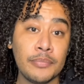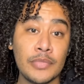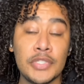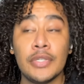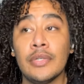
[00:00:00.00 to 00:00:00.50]

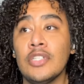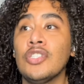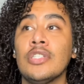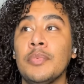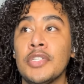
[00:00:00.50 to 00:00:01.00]
So it
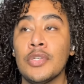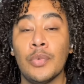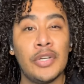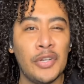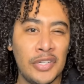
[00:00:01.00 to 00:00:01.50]
just depends on
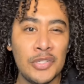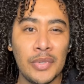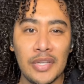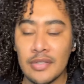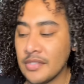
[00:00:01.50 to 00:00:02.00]
what you're into,
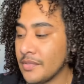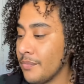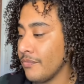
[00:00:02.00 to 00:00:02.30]
I guess.